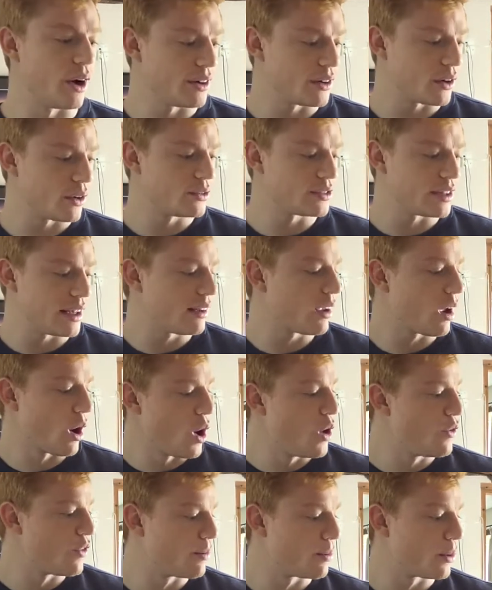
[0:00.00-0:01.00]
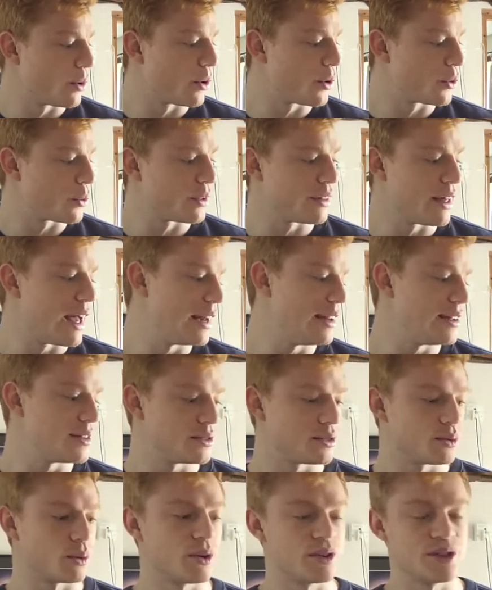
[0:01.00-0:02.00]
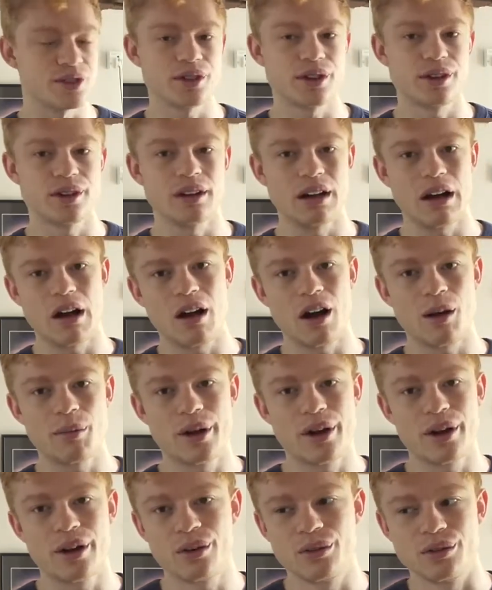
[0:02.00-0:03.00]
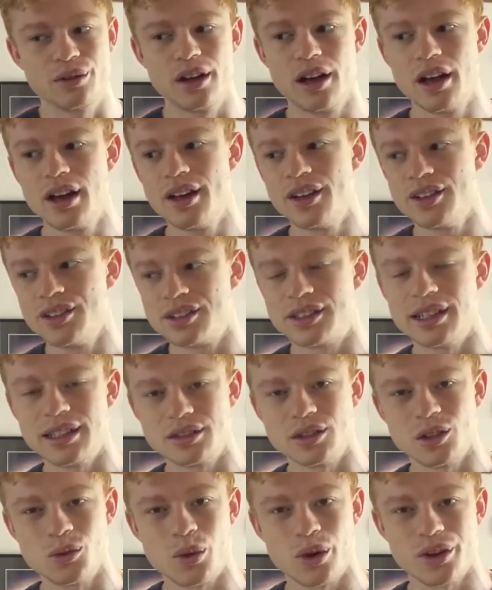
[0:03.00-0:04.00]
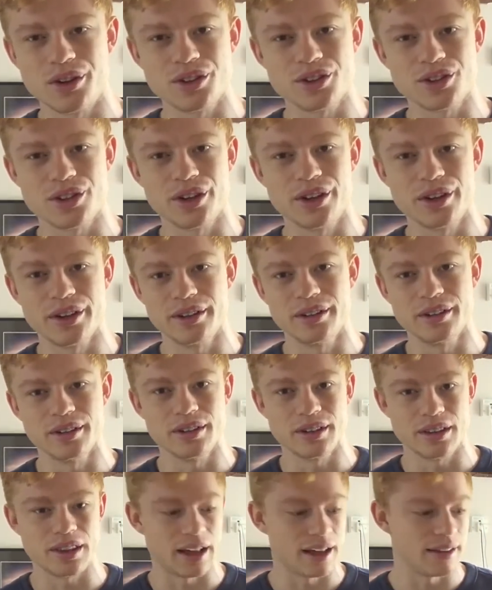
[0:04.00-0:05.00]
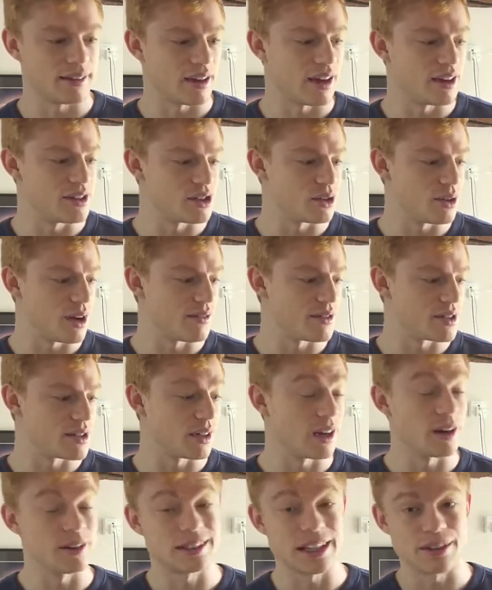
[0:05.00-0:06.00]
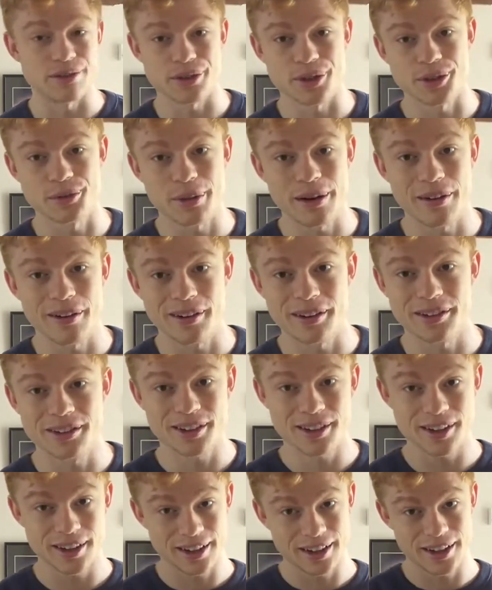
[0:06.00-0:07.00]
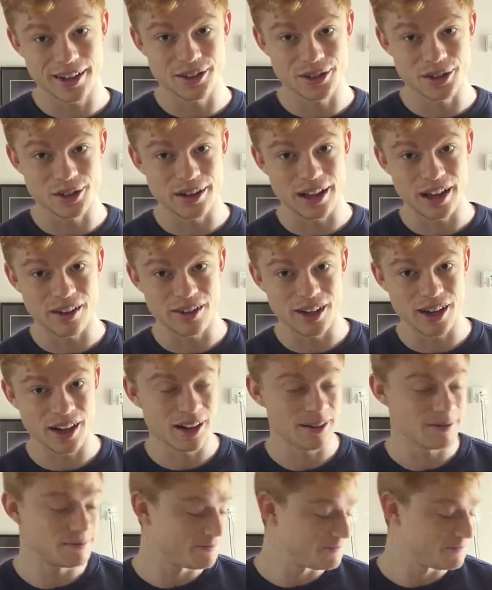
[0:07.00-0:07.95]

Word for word: I don't take it overboard with any one certain carb. I don't stick to one certain thing that I do every single, except for asparagus. I do that every day.